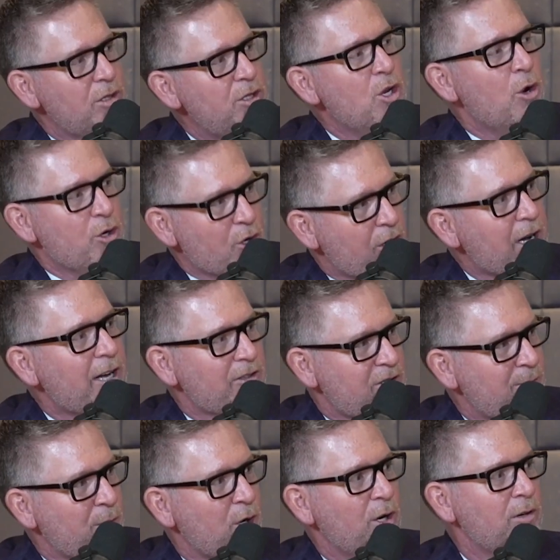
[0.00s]
know your
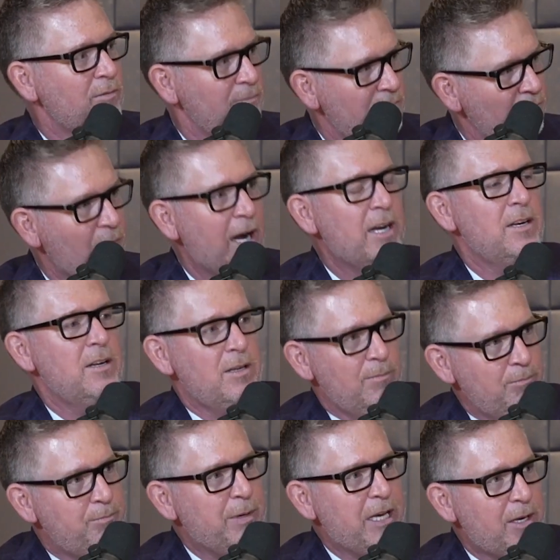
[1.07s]
customer, right?
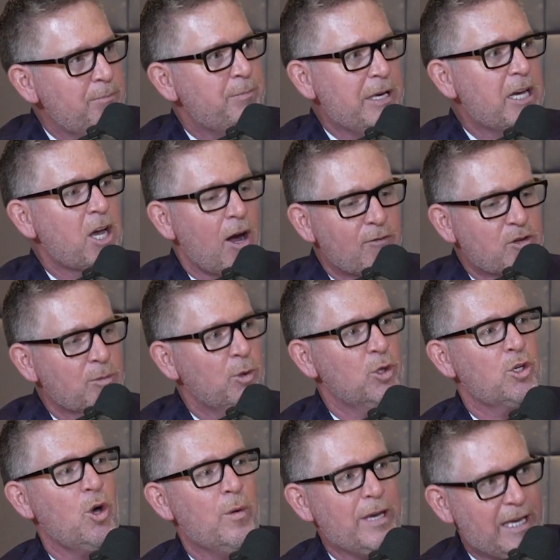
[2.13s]
Be comfortable
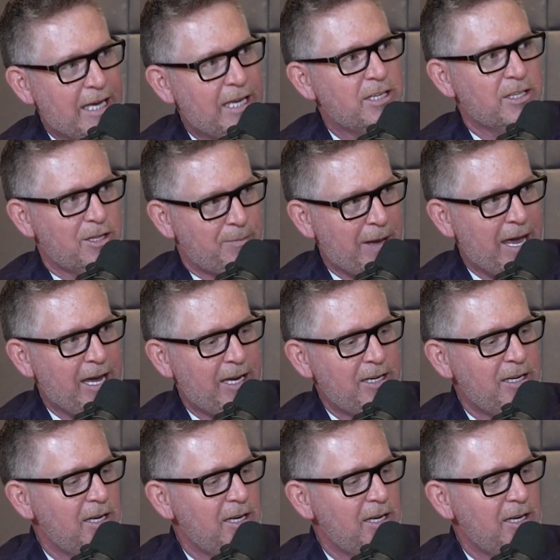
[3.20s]
going into the pain.